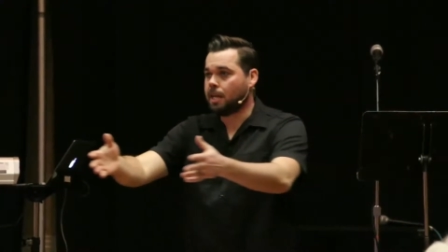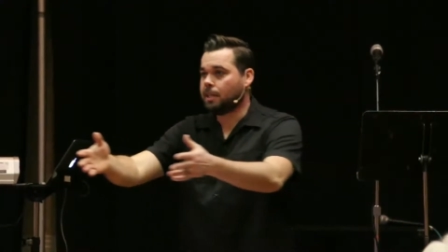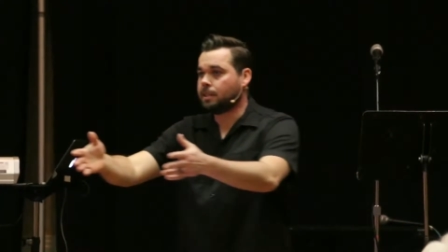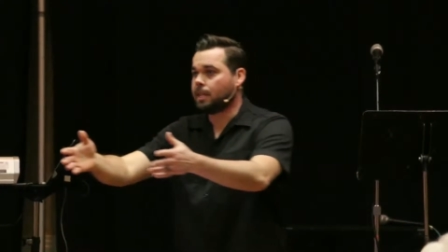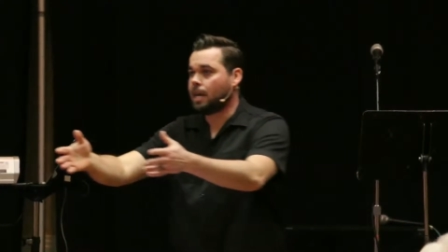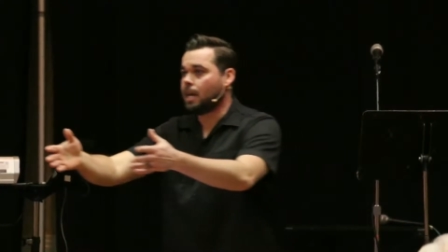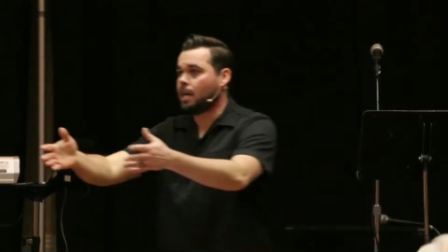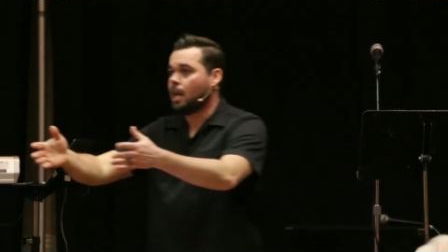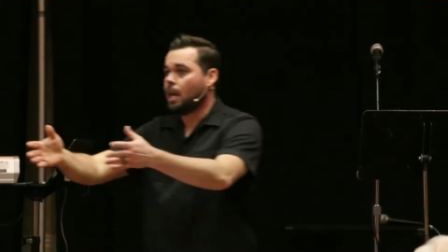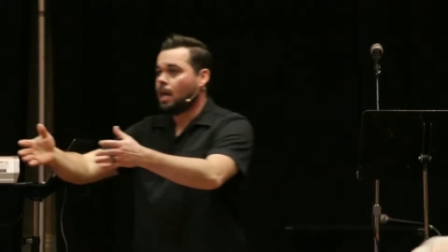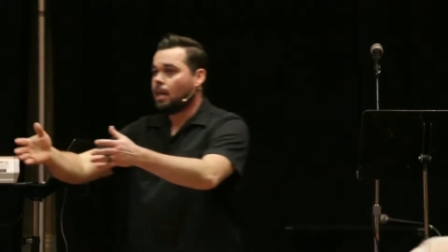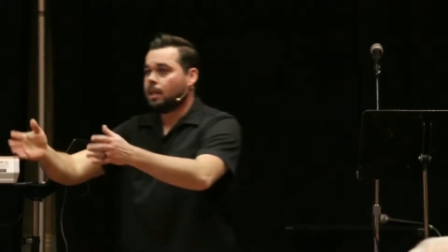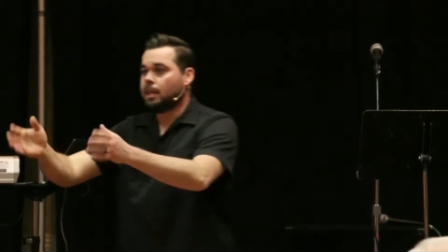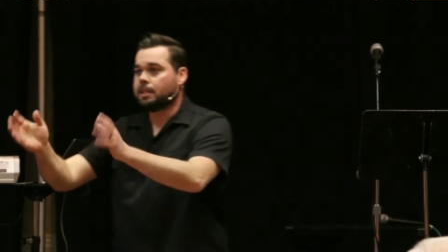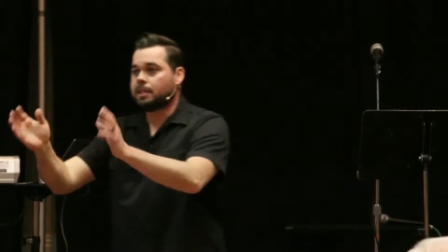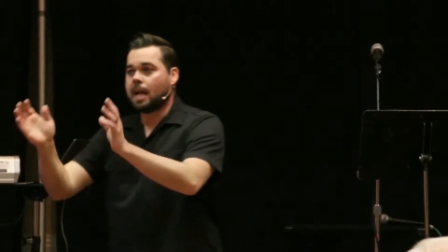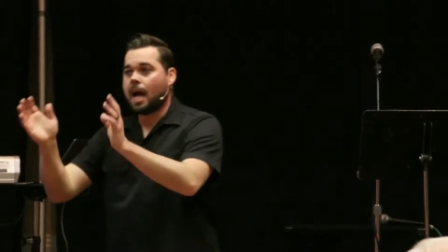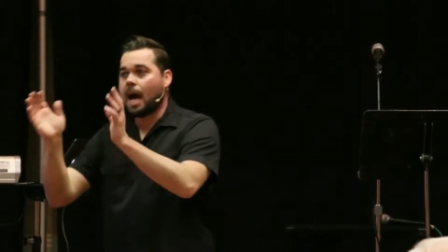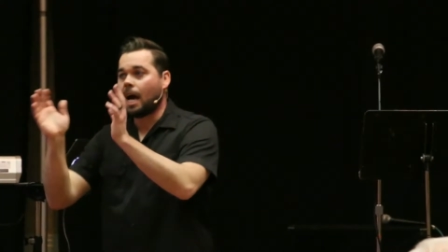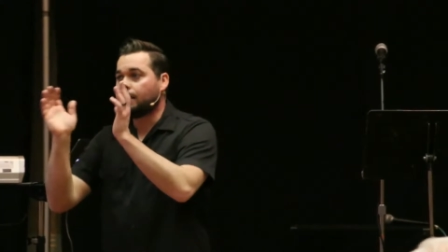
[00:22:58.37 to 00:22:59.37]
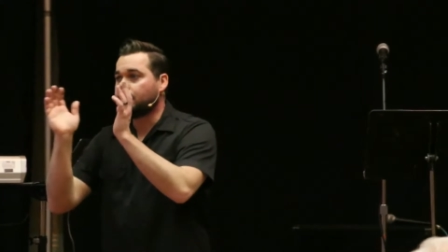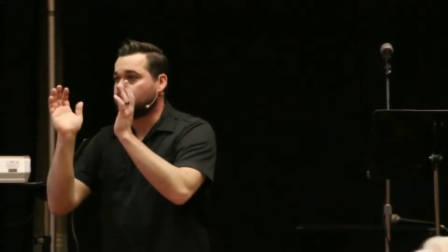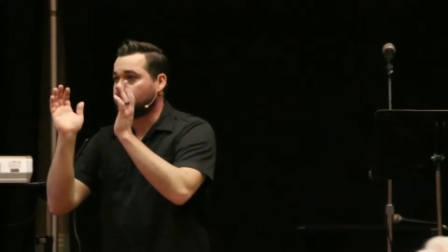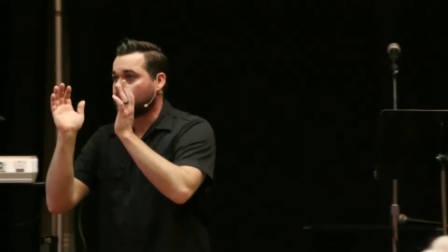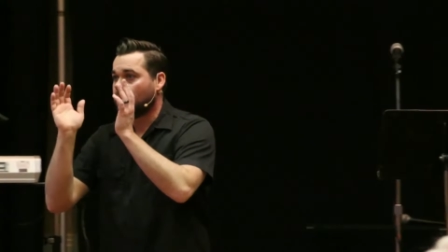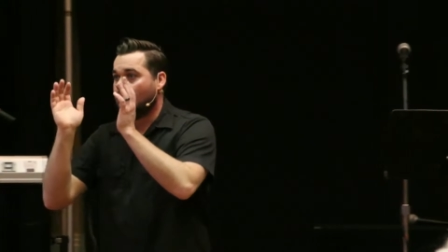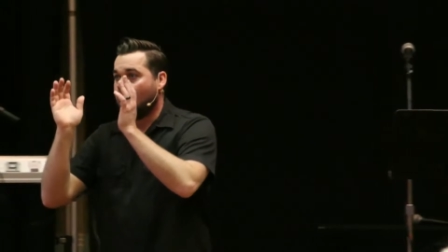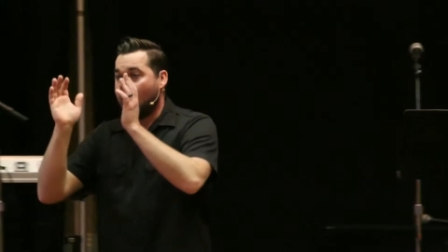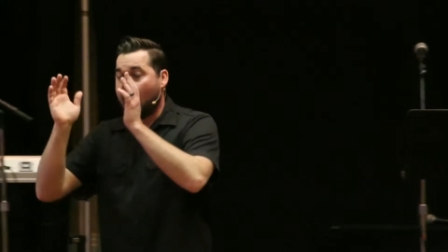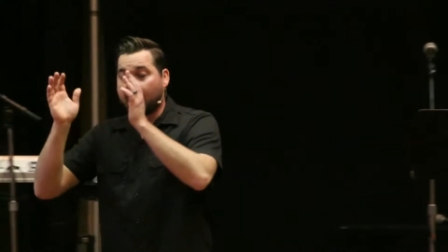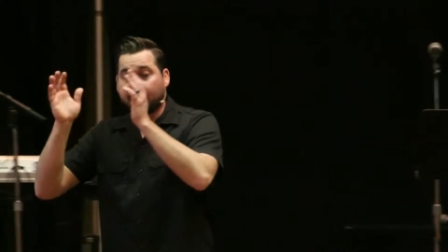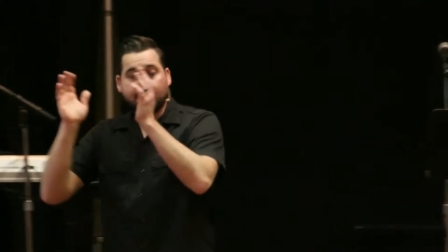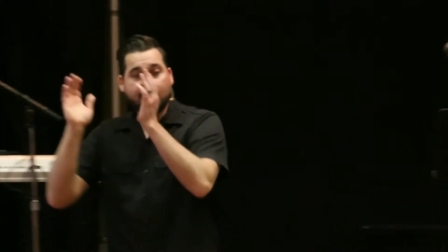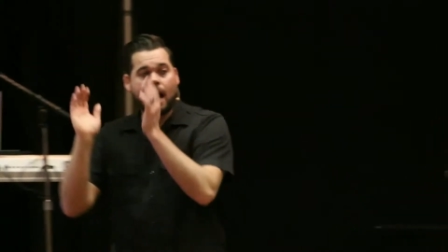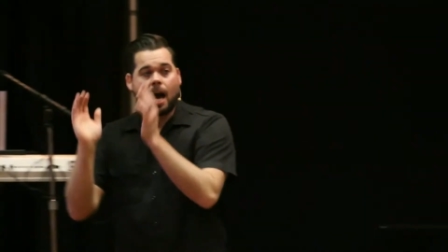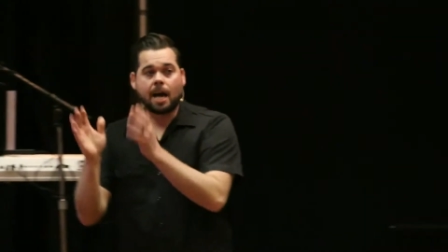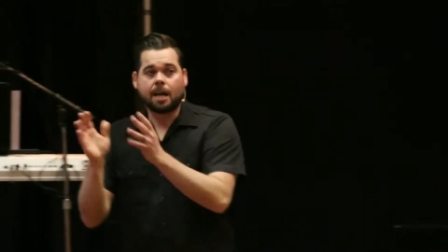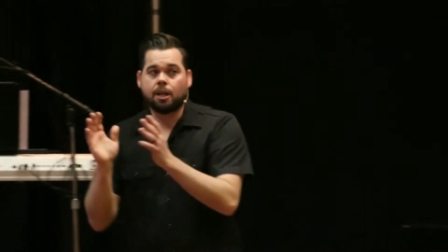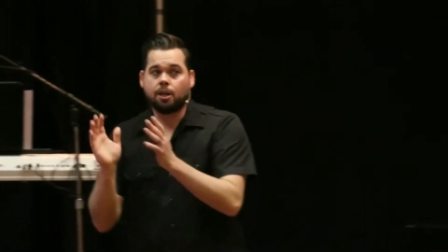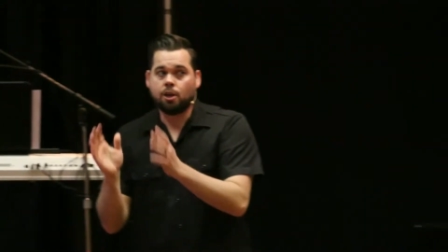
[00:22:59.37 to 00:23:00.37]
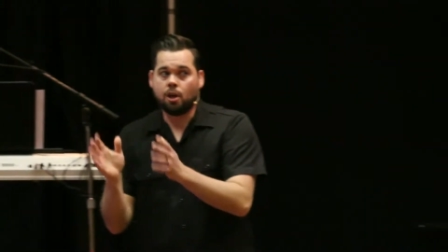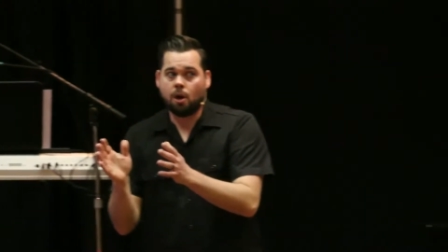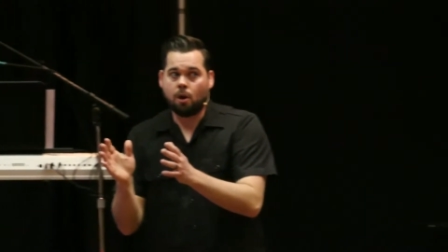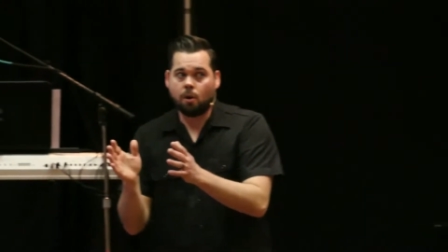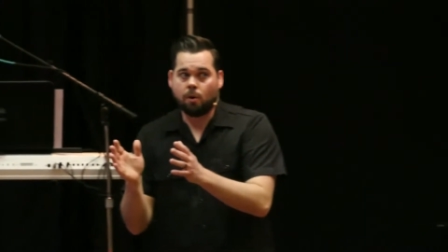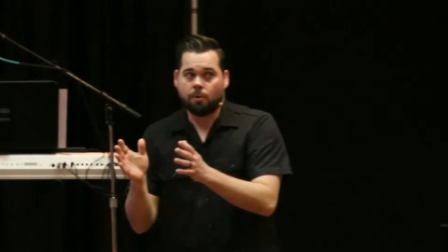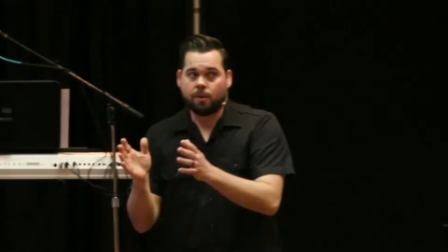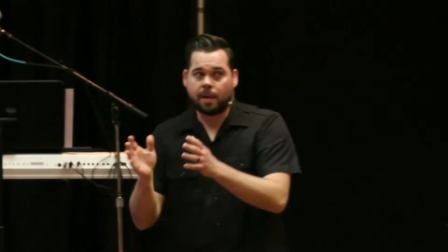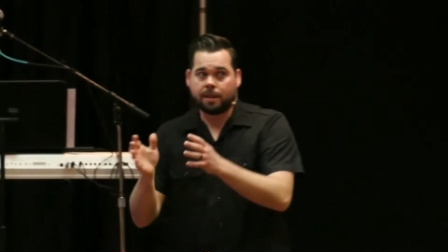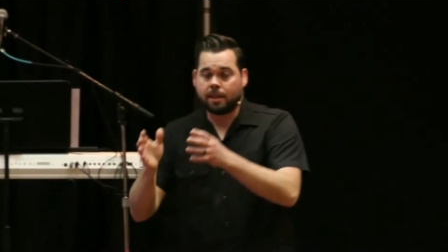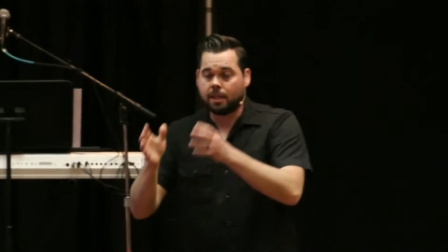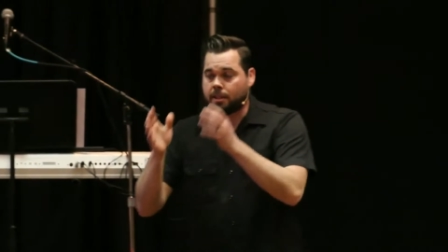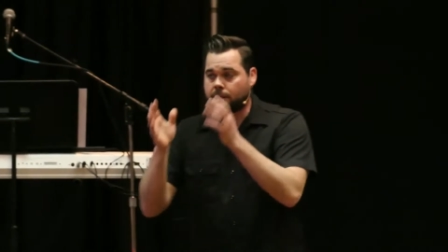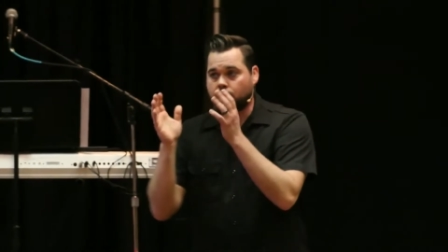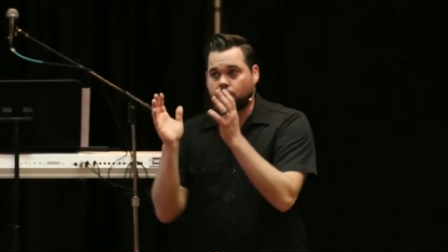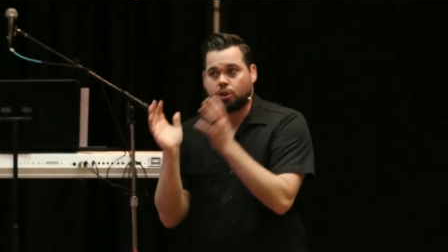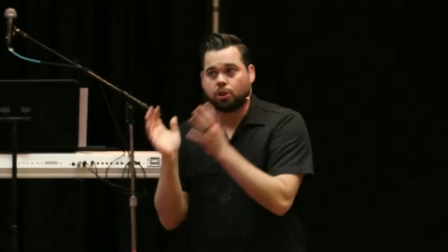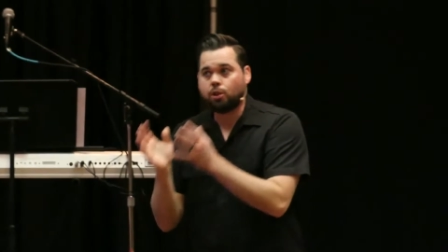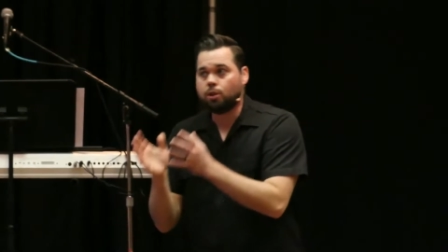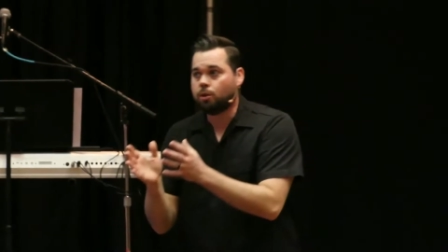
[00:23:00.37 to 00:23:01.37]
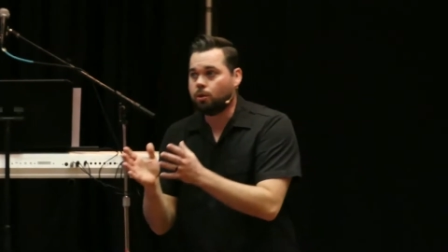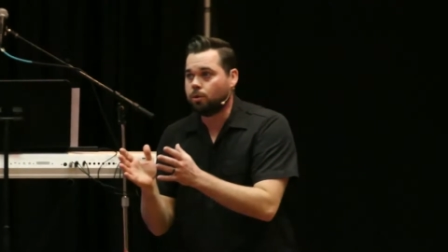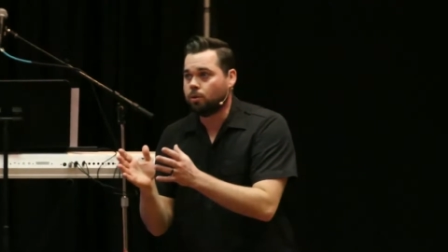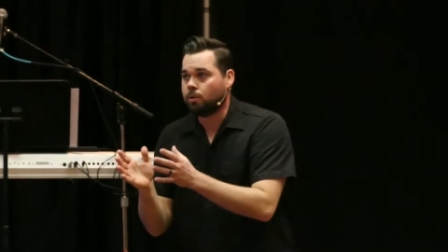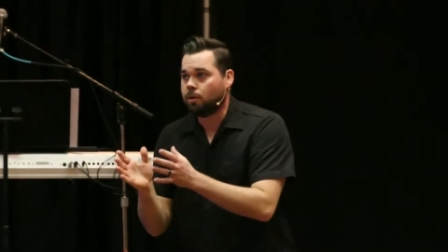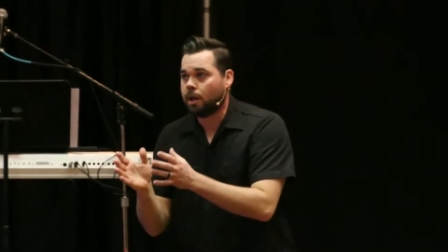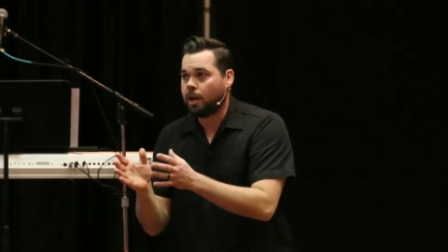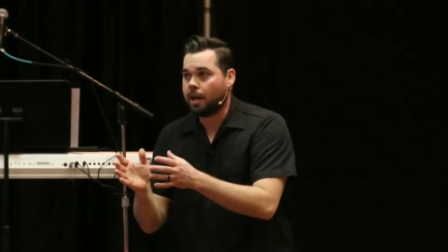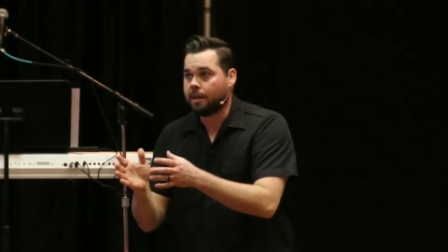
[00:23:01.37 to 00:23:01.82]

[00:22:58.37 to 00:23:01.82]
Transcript: He's saying, Listen, I just, I gotta know that this is you